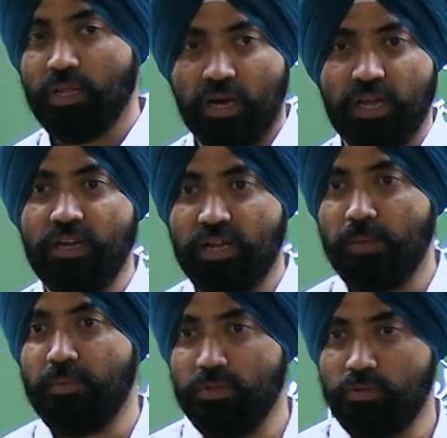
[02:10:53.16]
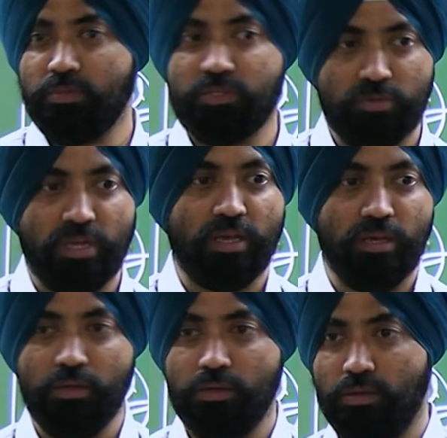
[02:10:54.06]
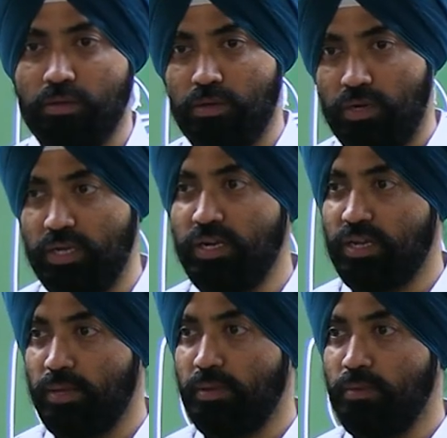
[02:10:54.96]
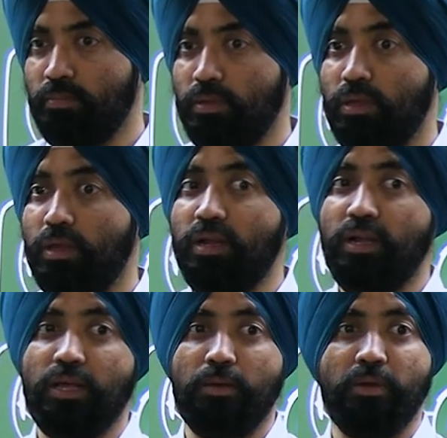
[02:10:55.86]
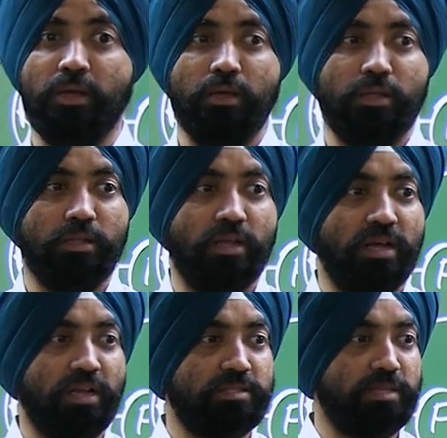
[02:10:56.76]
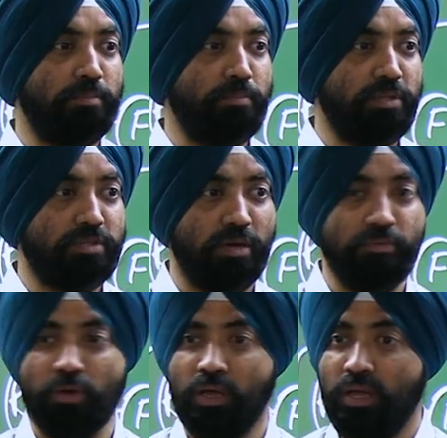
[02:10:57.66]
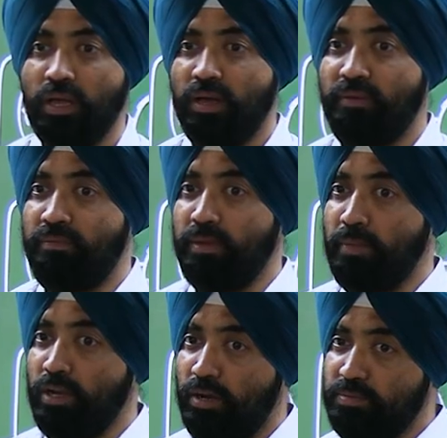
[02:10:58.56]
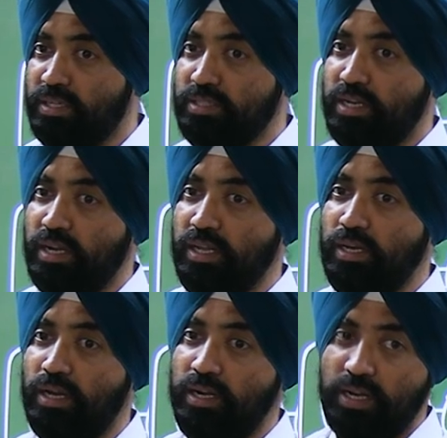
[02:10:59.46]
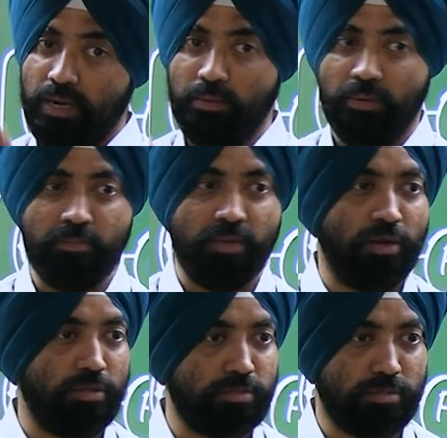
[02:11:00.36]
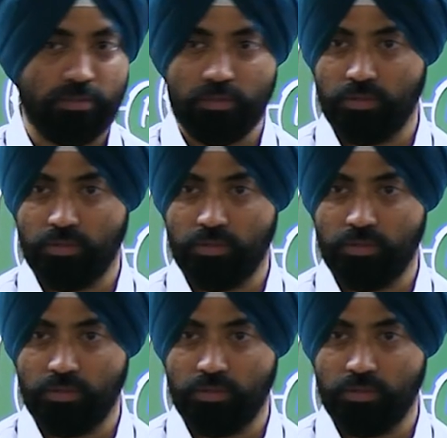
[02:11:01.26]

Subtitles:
Honey trapping, tumne suna hi hai? Honey trapping. India mein there are examples of women officers getting honey trapped by male also.